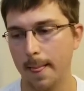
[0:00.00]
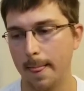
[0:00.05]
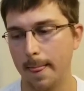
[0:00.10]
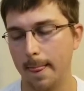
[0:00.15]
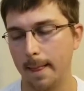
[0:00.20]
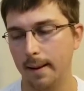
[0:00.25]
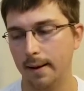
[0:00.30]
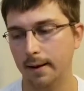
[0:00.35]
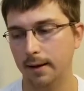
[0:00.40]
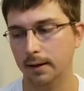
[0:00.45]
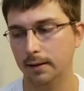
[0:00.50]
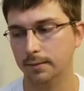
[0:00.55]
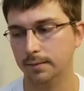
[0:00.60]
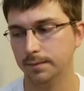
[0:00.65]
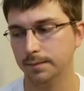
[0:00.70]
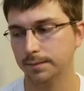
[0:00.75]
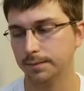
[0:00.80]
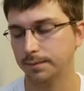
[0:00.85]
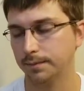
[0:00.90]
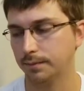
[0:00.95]

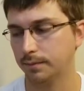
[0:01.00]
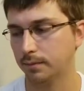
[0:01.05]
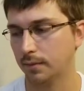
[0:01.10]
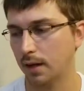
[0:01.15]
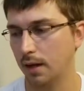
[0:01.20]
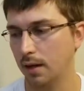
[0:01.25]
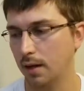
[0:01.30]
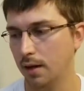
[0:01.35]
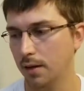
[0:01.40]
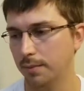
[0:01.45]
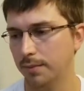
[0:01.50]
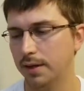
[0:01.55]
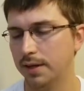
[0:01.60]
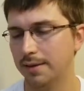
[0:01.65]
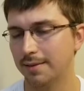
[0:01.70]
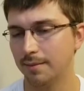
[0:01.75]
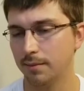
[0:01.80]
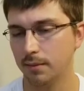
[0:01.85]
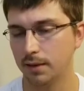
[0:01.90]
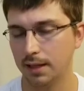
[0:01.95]

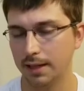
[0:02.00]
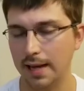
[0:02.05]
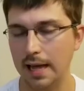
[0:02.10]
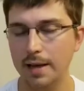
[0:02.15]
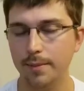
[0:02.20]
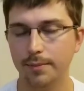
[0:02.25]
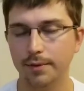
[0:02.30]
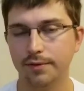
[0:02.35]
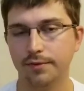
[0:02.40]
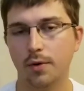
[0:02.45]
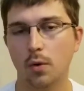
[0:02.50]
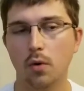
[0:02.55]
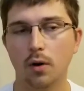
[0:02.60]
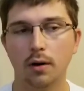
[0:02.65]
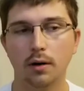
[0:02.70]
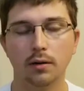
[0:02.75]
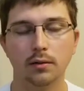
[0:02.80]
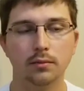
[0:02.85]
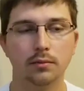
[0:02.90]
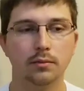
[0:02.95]
But the night
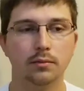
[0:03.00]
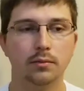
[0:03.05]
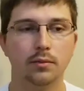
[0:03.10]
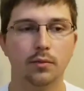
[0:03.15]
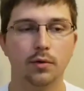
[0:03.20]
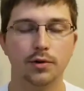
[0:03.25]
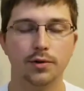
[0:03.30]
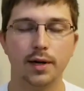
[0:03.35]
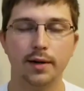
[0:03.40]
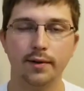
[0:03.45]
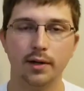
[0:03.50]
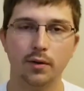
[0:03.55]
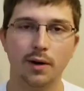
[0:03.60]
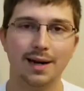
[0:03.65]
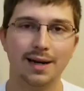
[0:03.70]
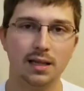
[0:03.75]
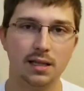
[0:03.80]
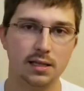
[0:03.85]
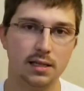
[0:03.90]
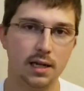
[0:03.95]
before, we're driving around
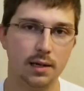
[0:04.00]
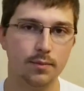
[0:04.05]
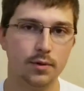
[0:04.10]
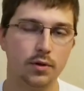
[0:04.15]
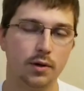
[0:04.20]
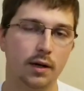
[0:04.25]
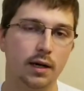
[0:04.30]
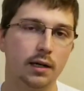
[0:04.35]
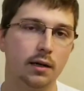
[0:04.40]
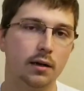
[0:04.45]
in the same truck.